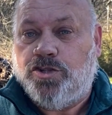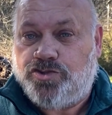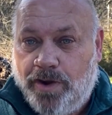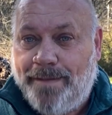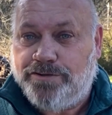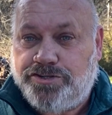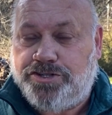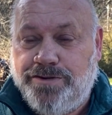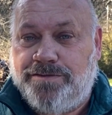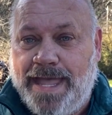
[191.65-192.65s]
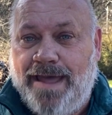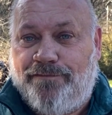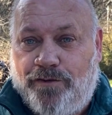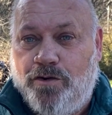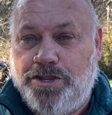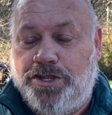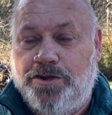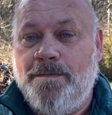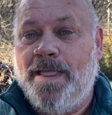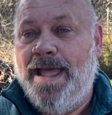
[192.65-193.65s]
troubleshoot that for you,